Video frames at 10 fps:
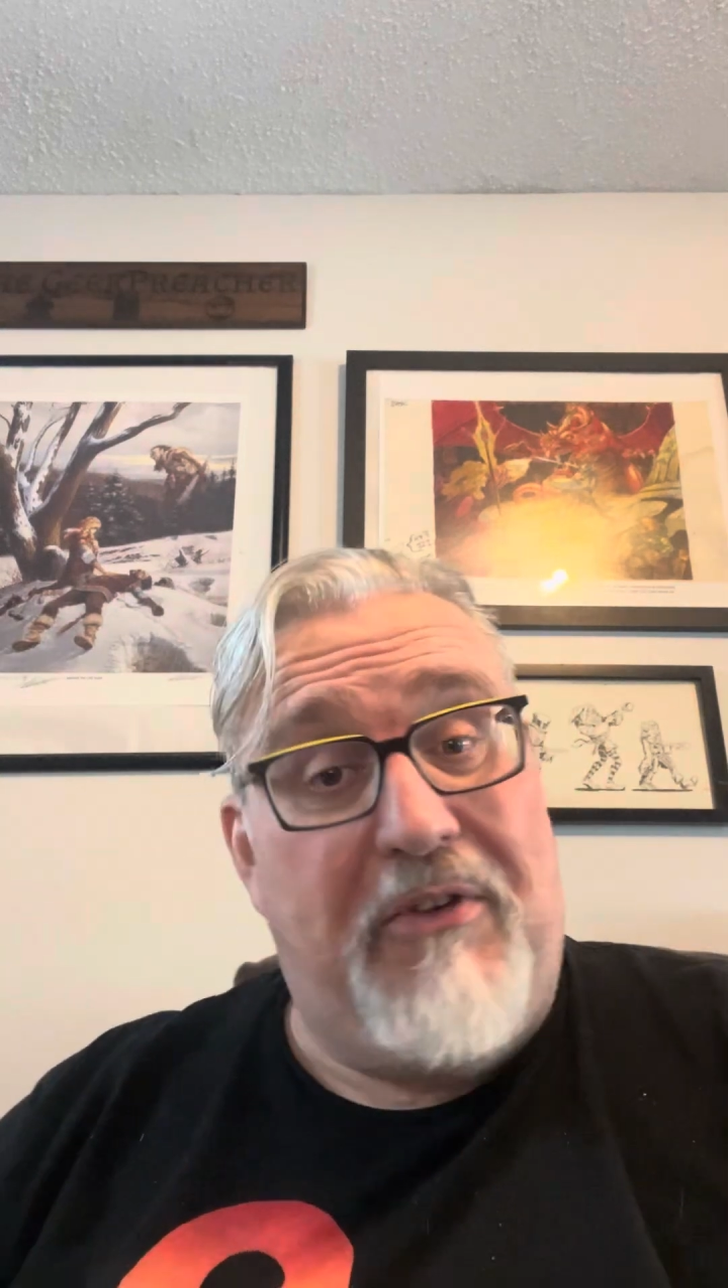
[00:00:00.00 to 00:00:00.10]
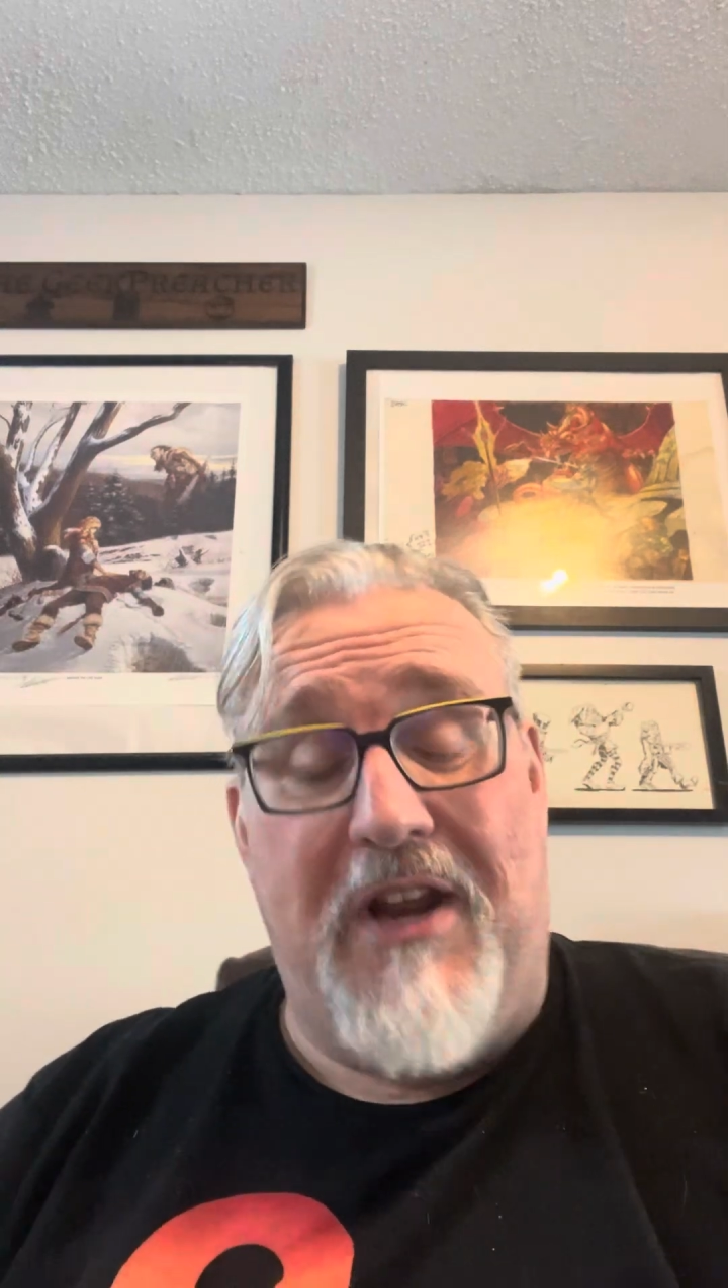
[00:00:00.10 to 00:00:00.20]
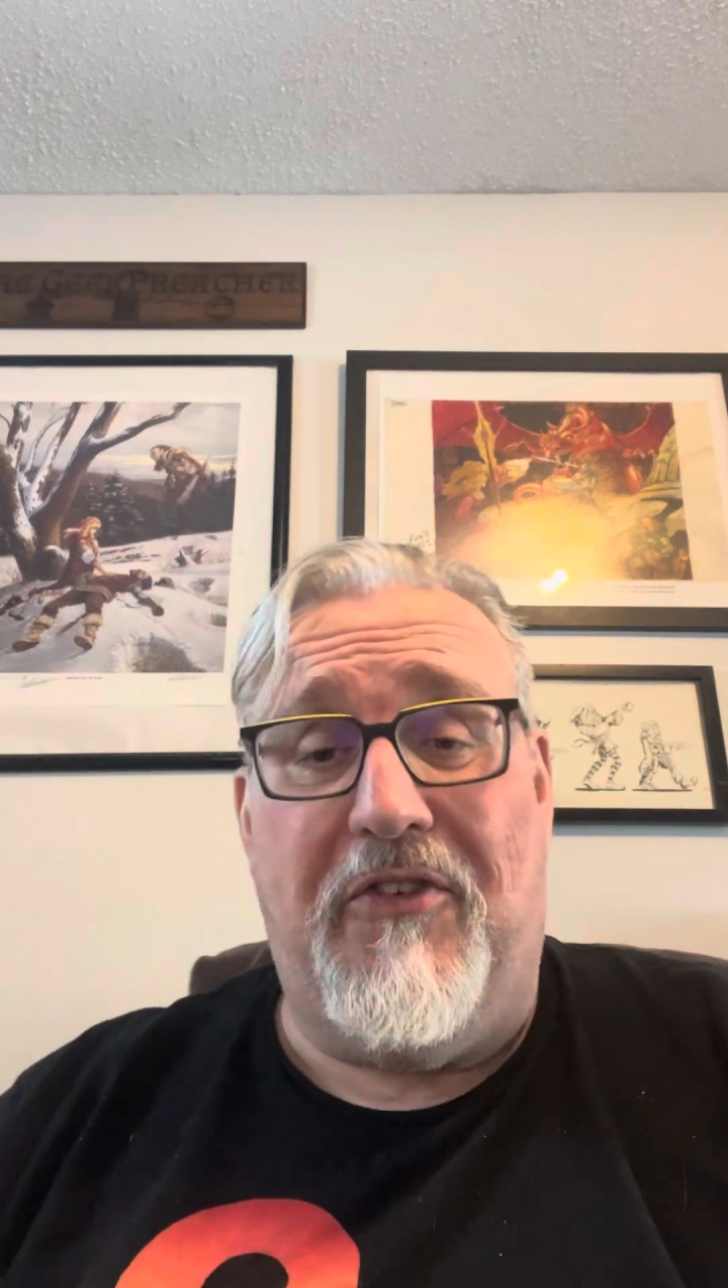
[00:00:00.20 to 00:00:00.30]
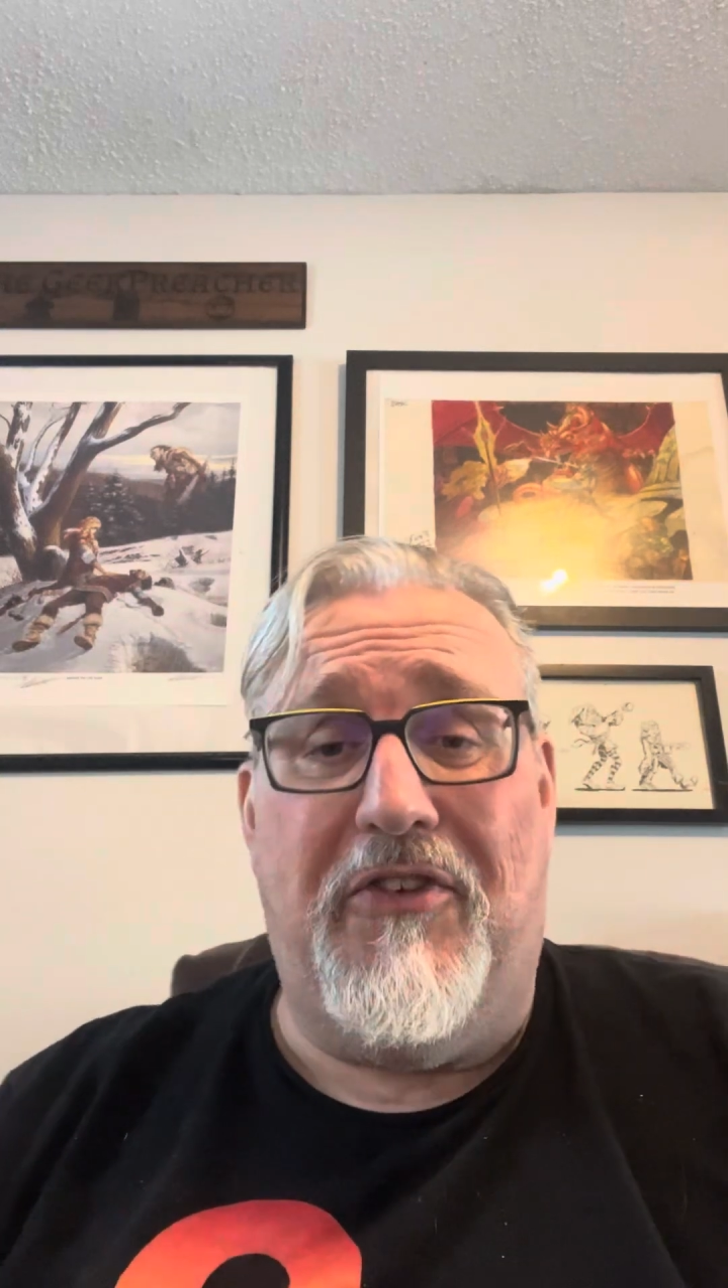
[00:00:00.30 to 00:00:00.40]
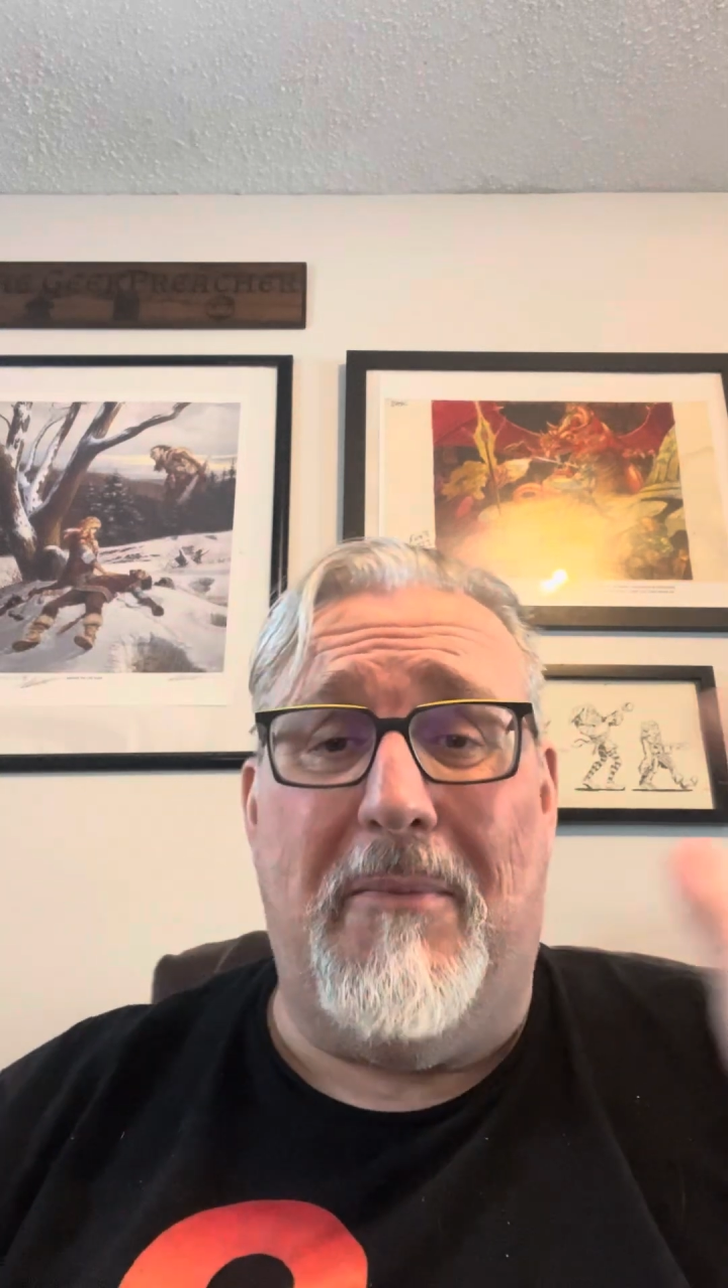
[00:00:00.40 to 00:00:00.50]

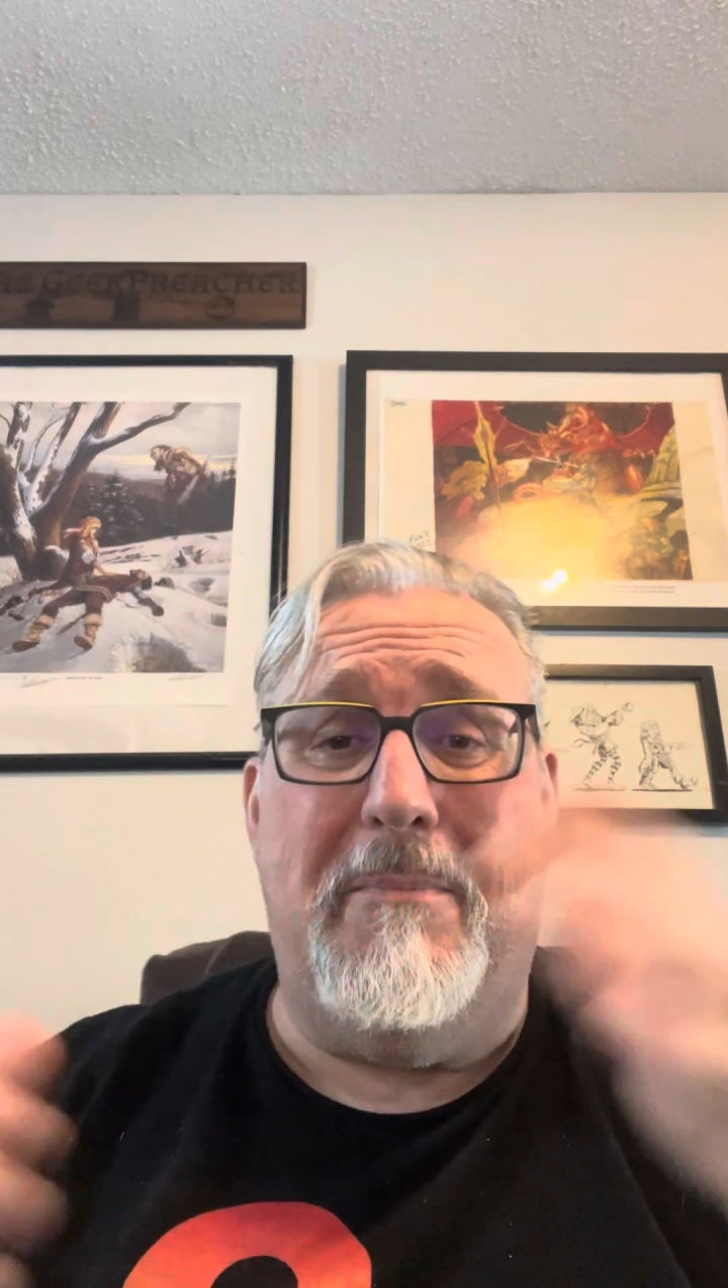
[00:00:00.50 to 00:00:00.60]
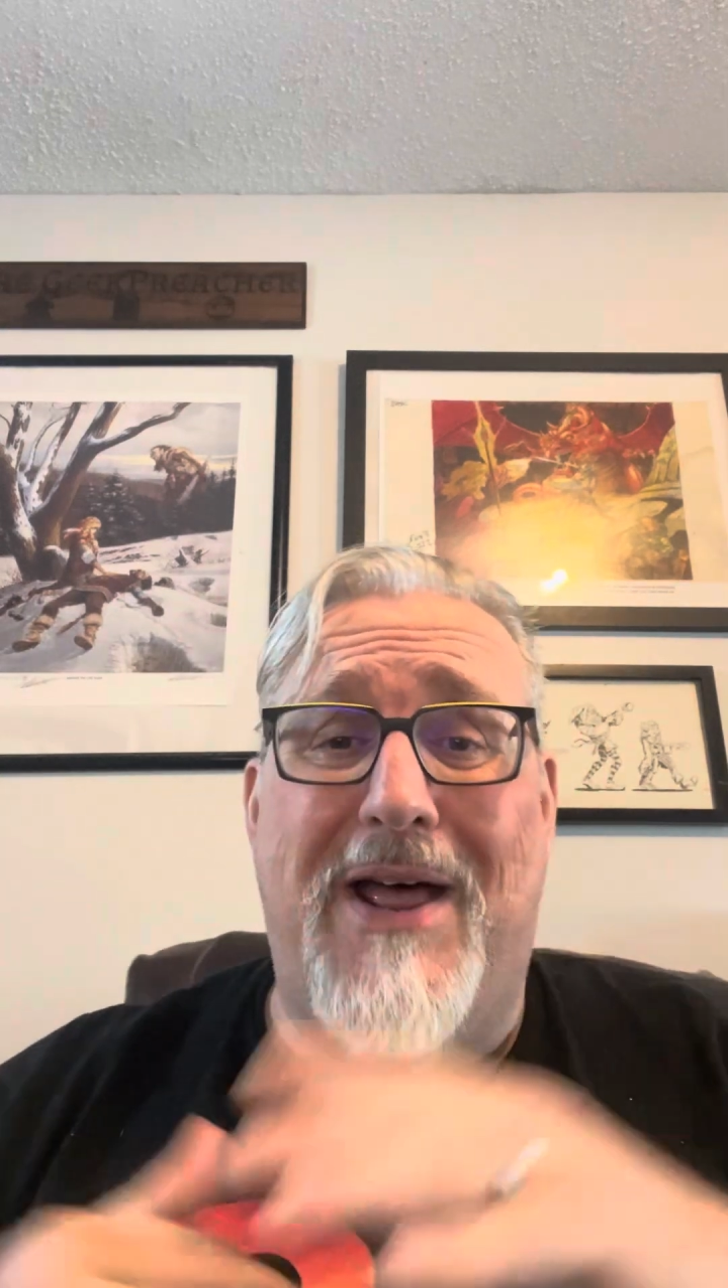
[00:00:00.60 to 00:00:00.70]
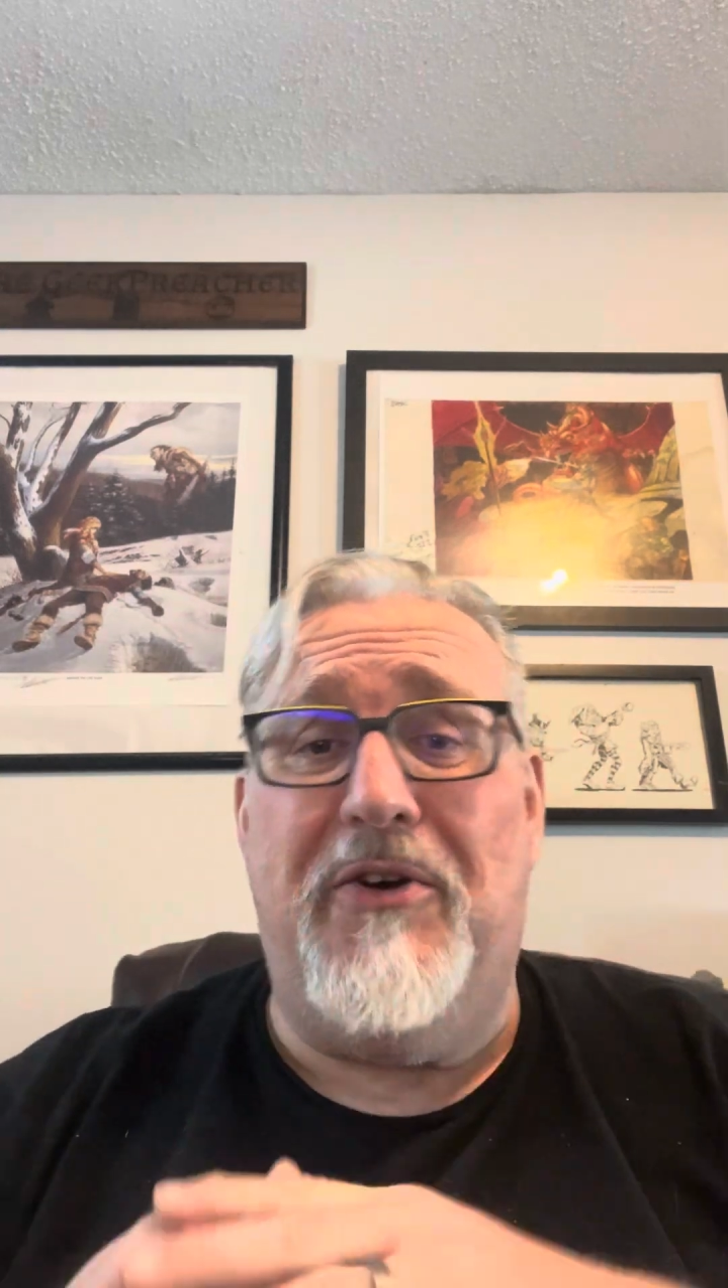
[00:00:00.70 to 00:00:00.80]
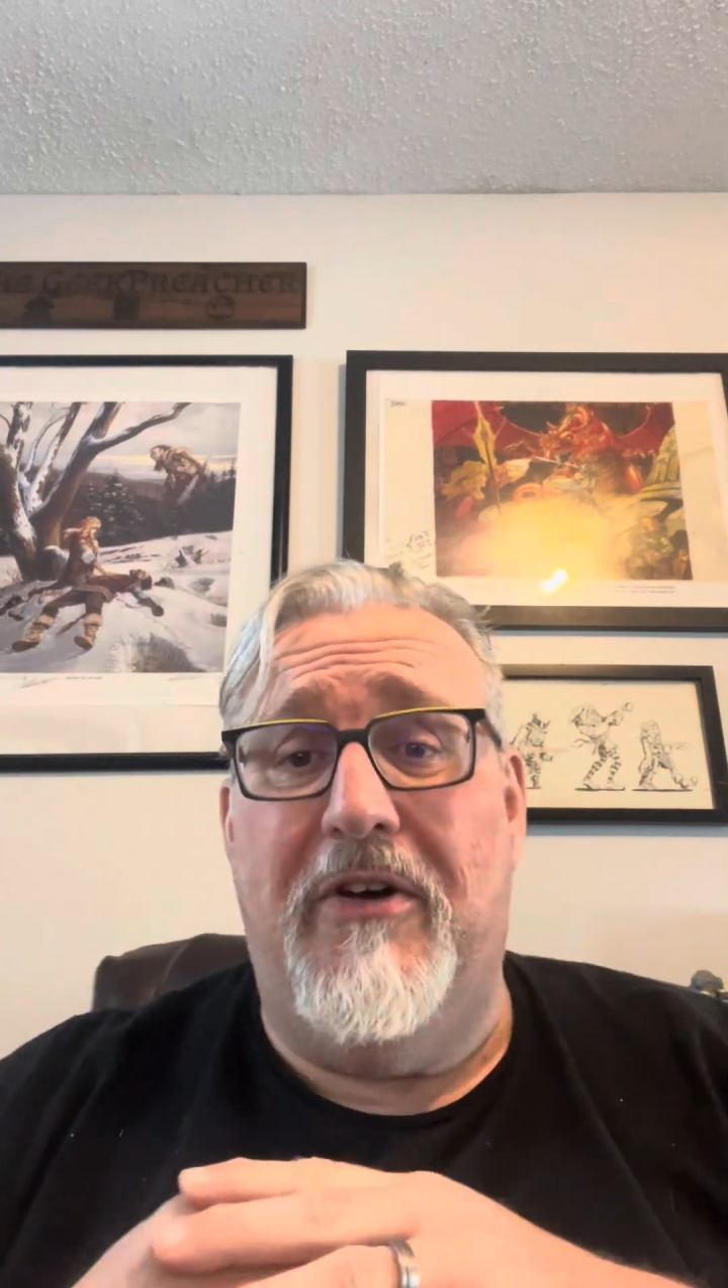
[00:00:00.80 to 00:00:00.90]
gets the better